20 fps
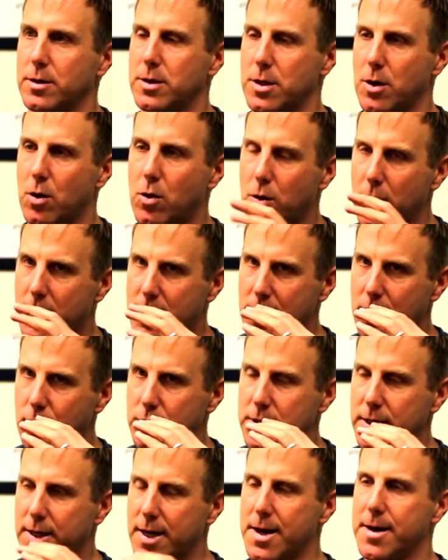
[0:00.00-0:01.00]
So the whole idea
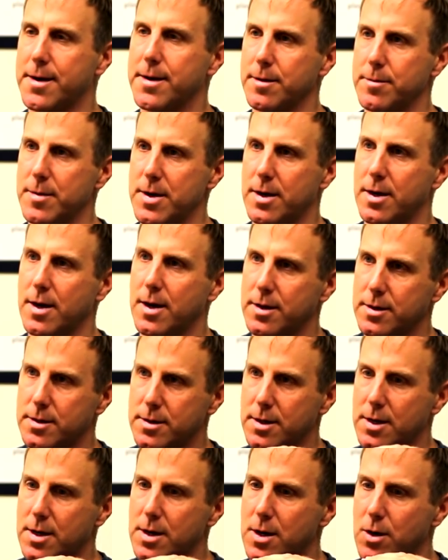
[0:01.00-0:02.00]
was to get into the meat
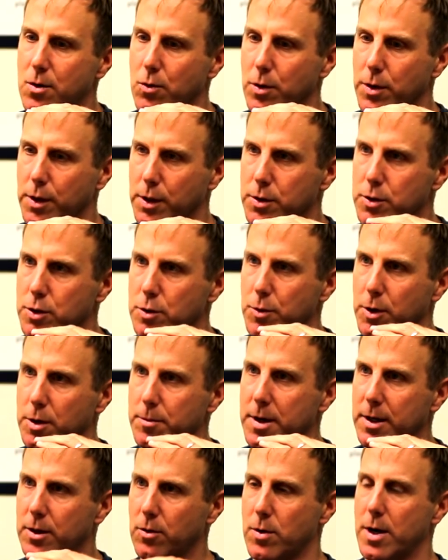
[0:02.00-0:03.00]
case where the consumer
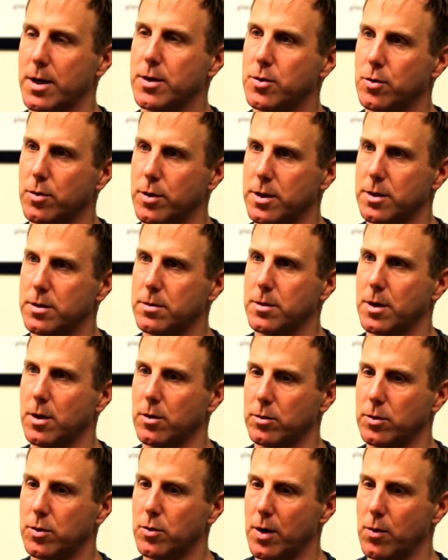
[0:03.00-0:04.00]
can make the right choice. You
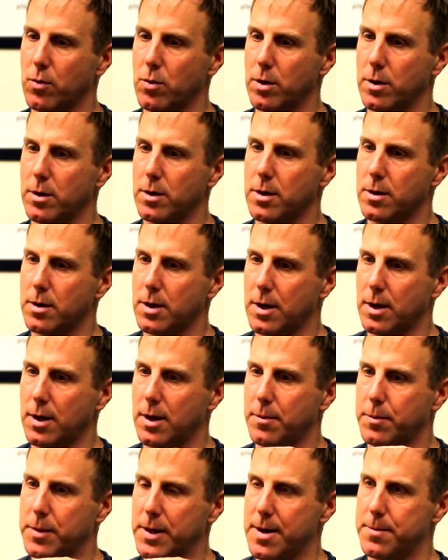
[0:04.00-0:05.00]
know, do I want uh,
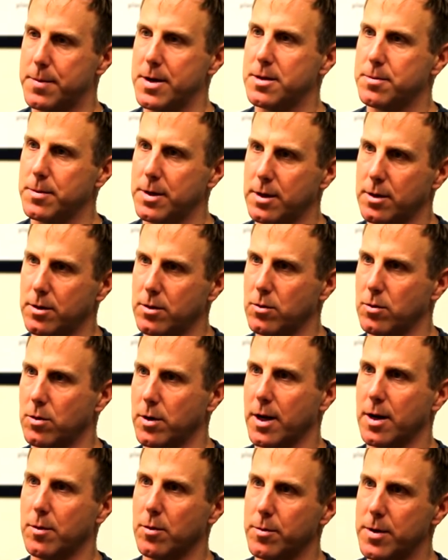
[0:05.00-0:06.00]
plant-based meat or
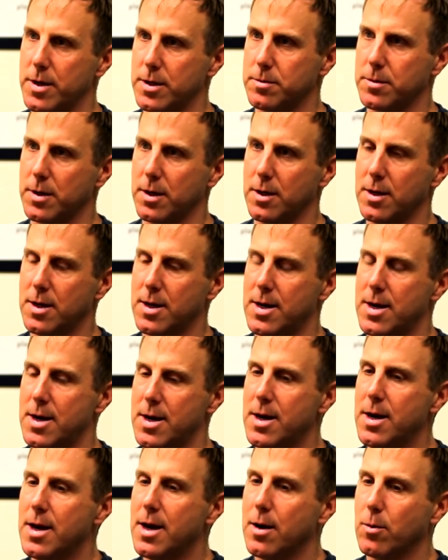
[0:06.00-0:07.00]
an animal-based meat?
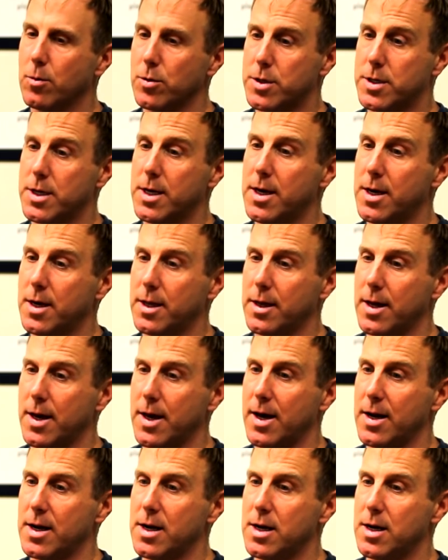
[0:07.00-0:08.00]
We're seeing
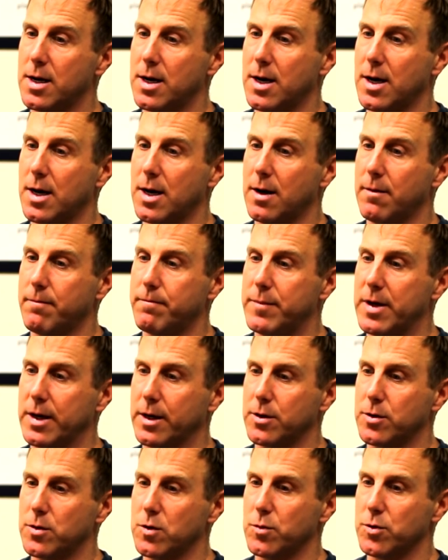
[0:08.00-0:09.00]
that uh, that
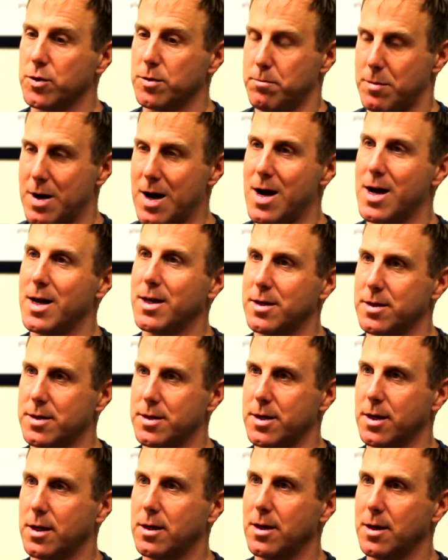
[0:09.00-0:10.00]
consumers are buying this
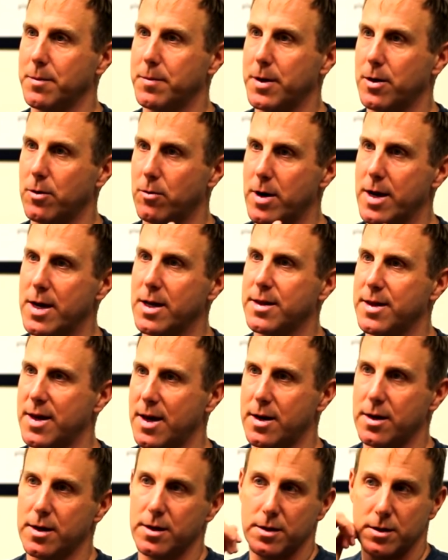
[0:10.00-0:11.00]
at a clip at a rate
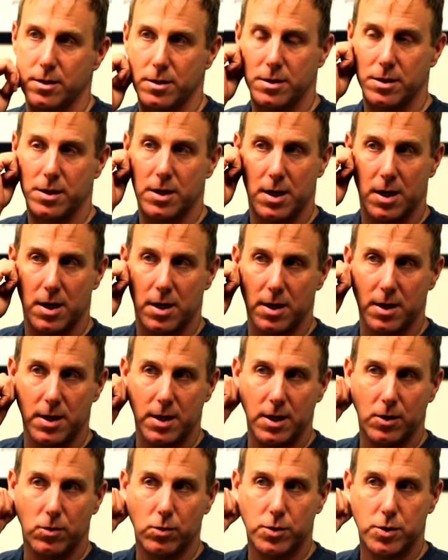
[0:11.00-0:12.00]
that is uh,
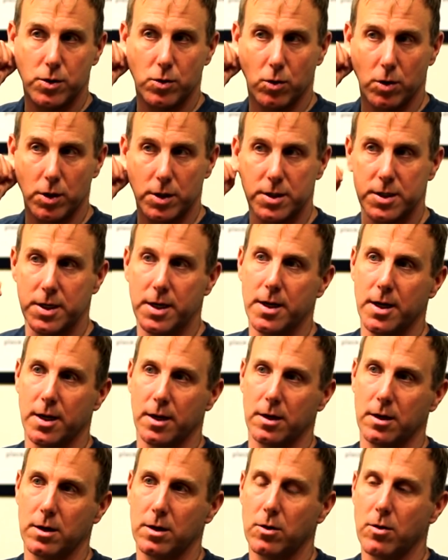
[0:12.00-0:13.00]
equal to or
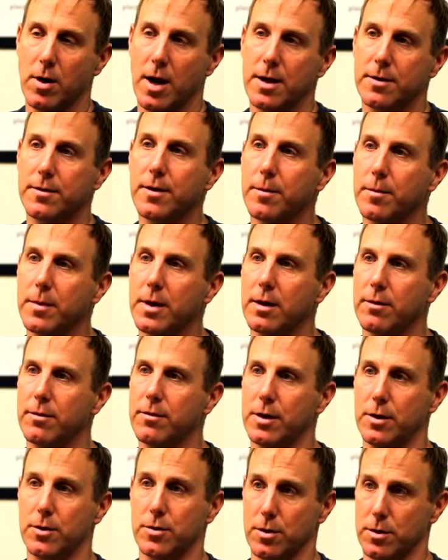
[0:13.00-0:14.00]
exceeding grass-fed
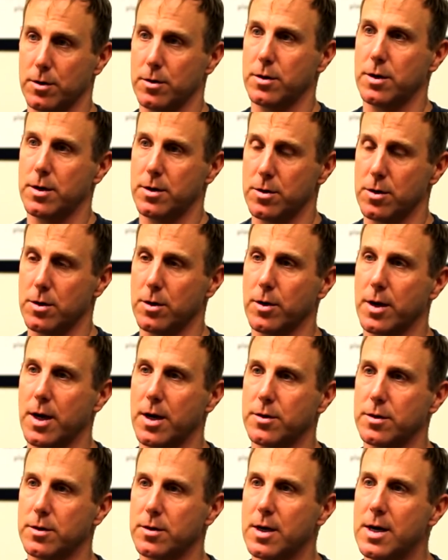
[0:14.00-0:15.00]
beef in certain in certain
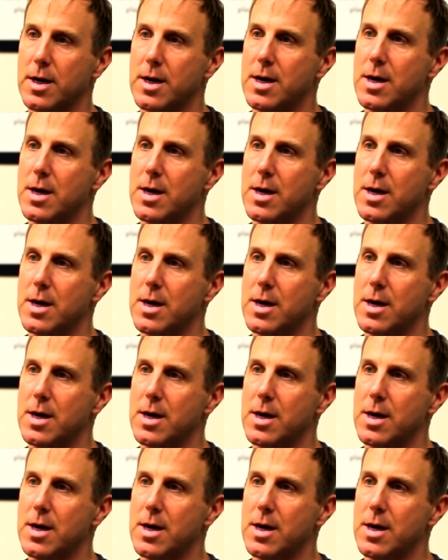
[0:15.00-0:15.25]
locations.